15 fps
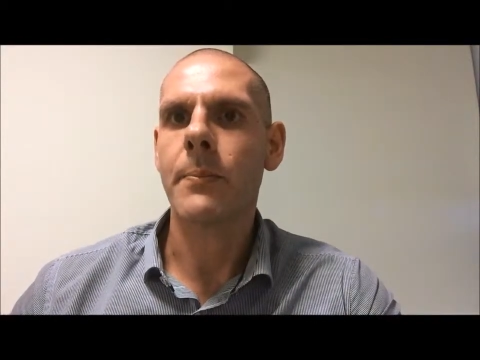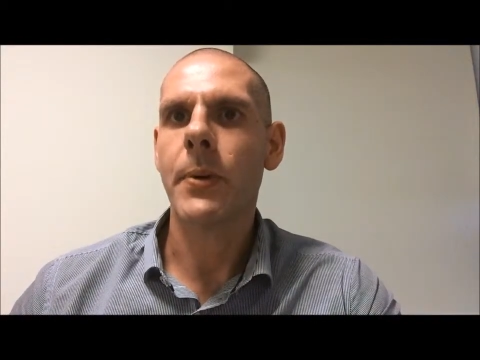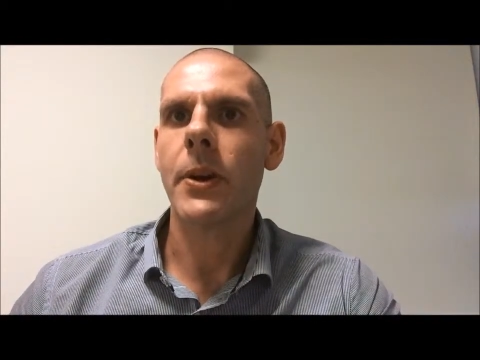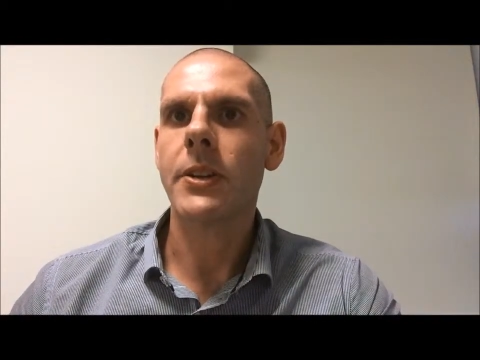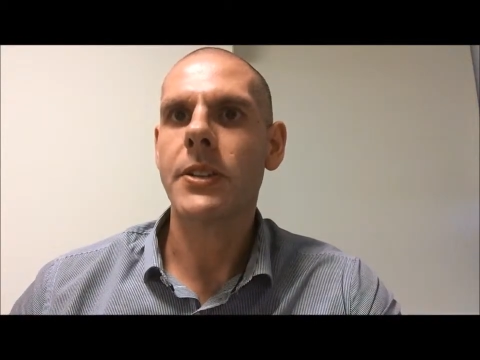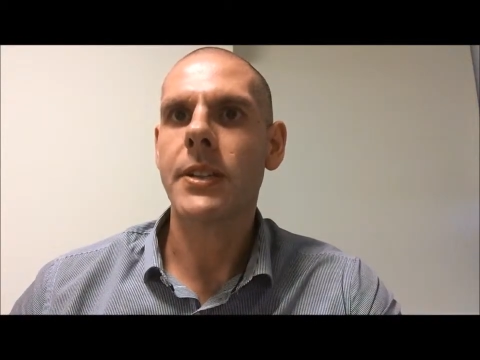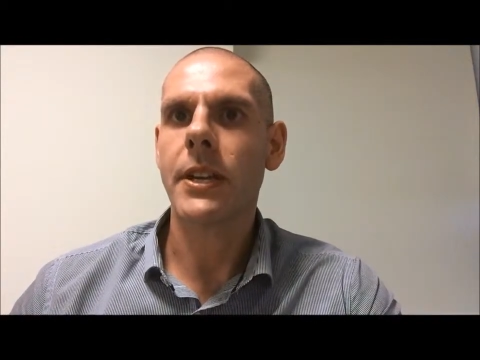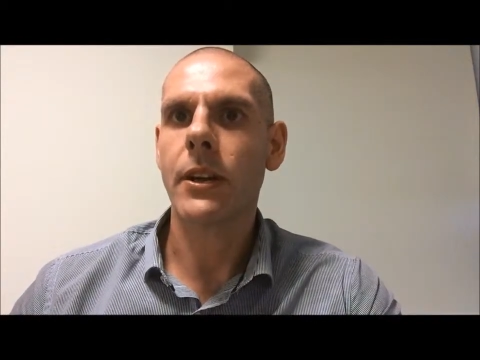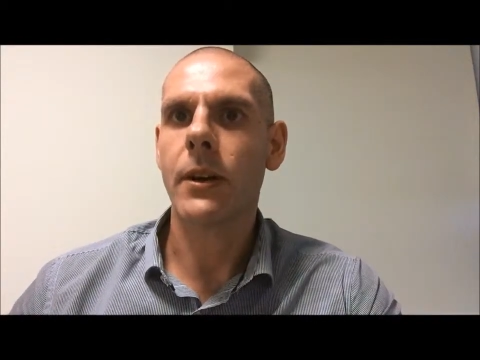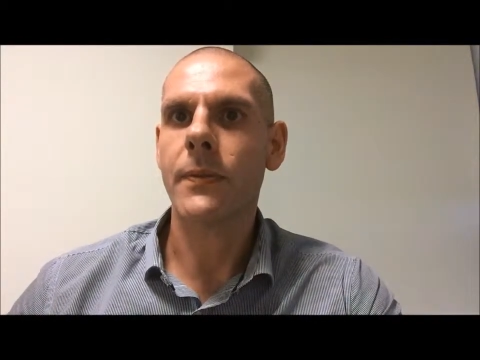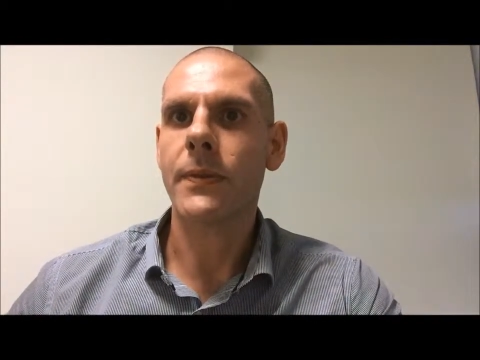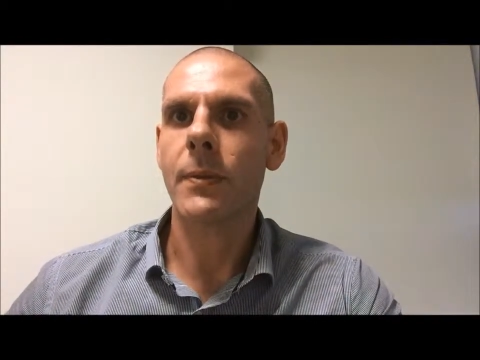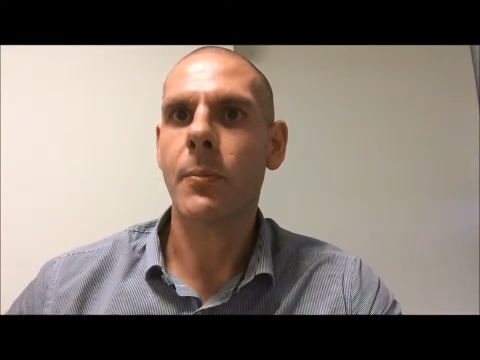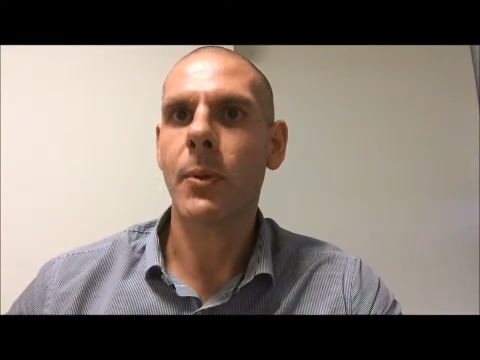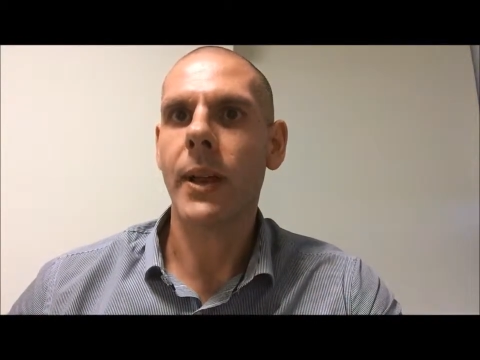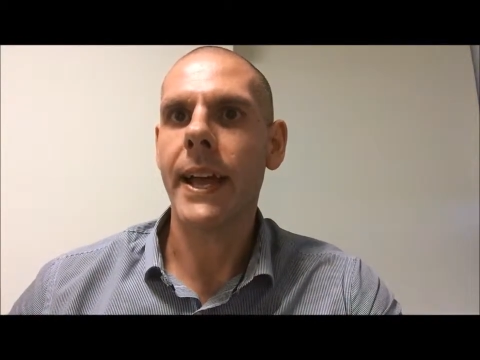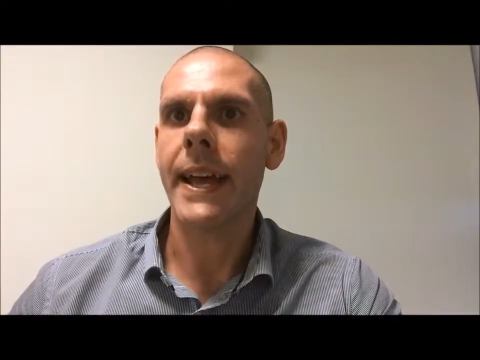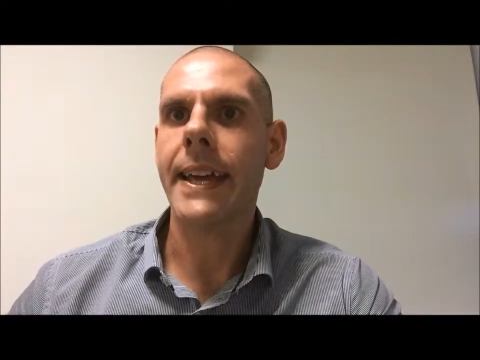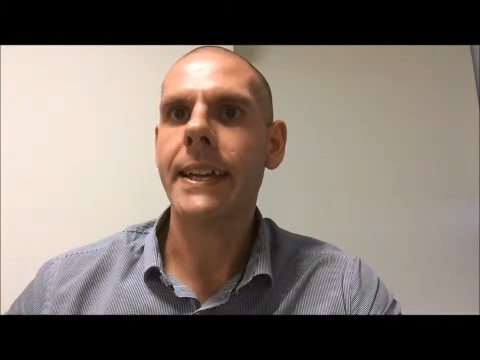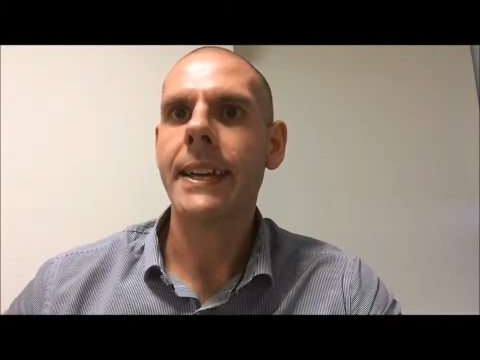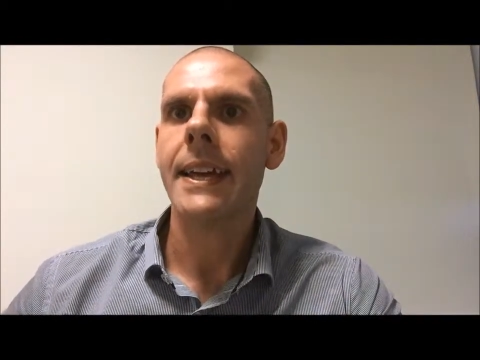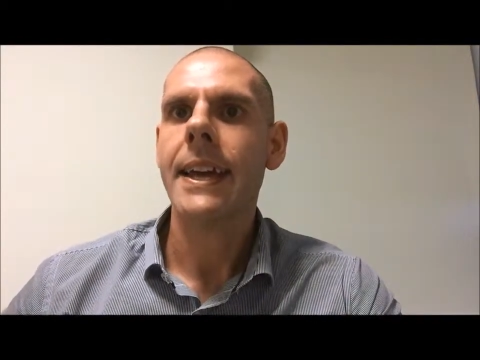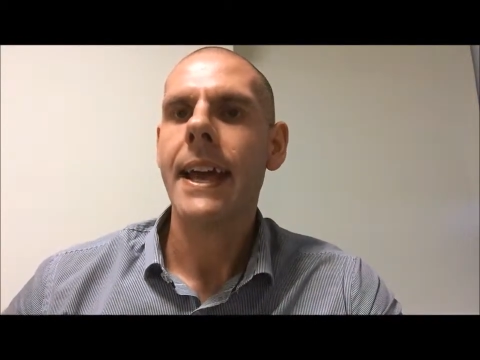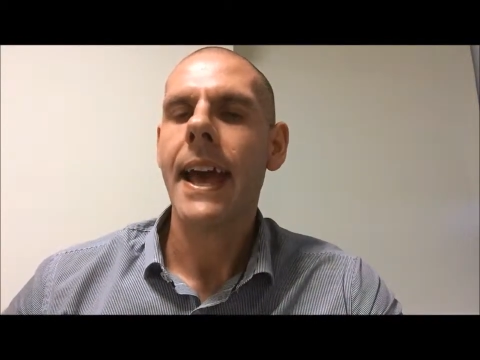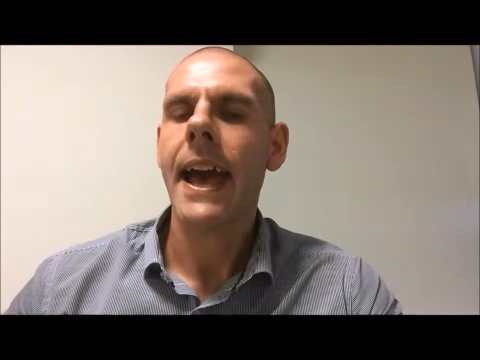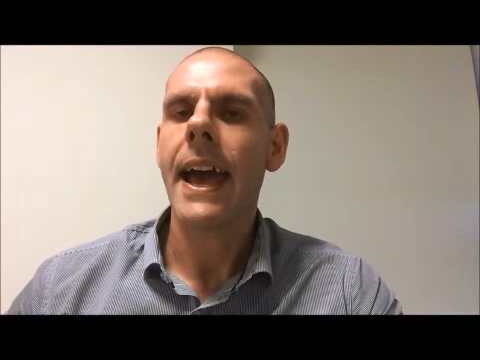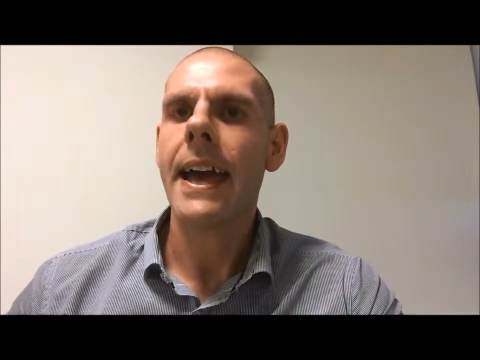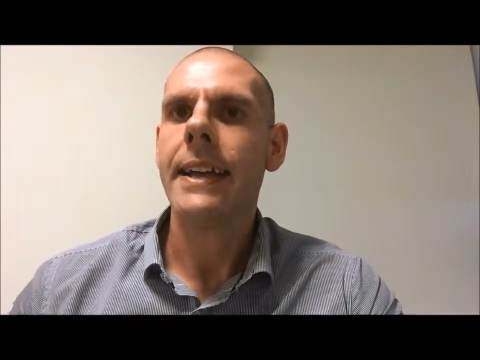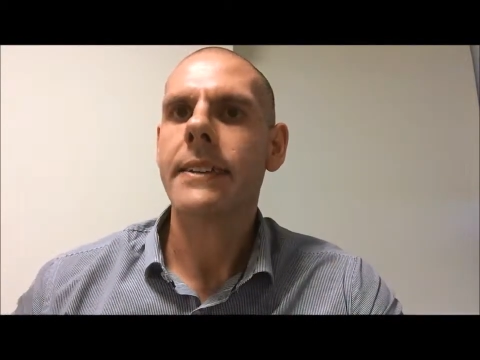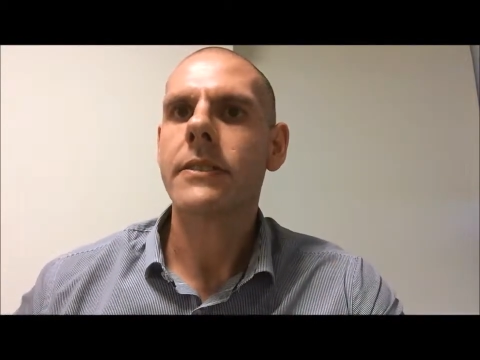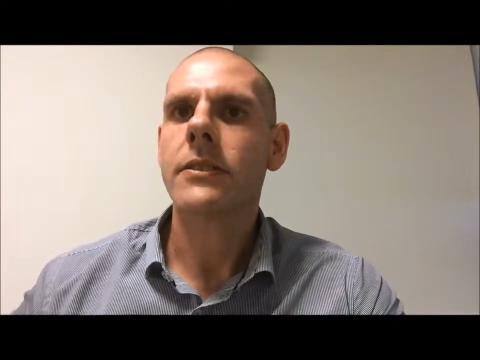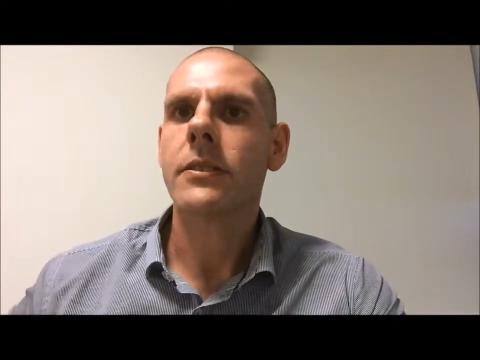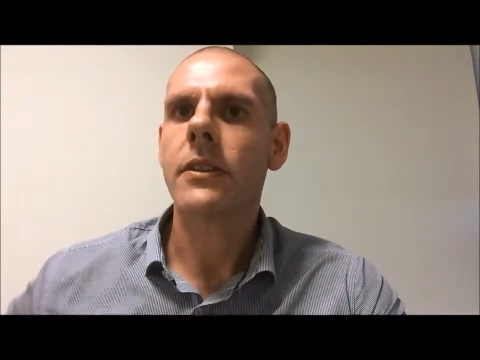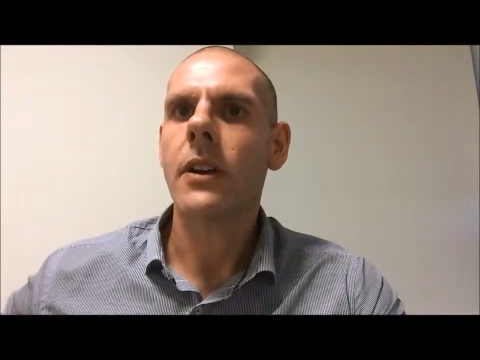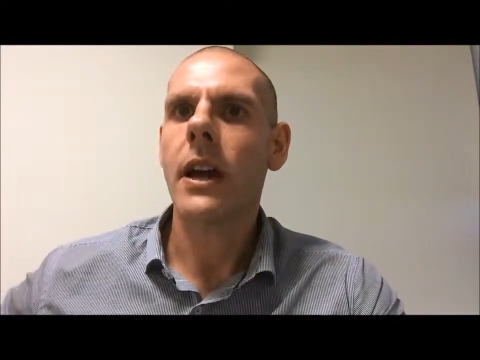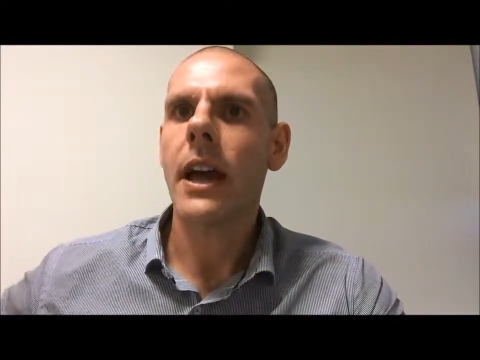purchasing off the plan and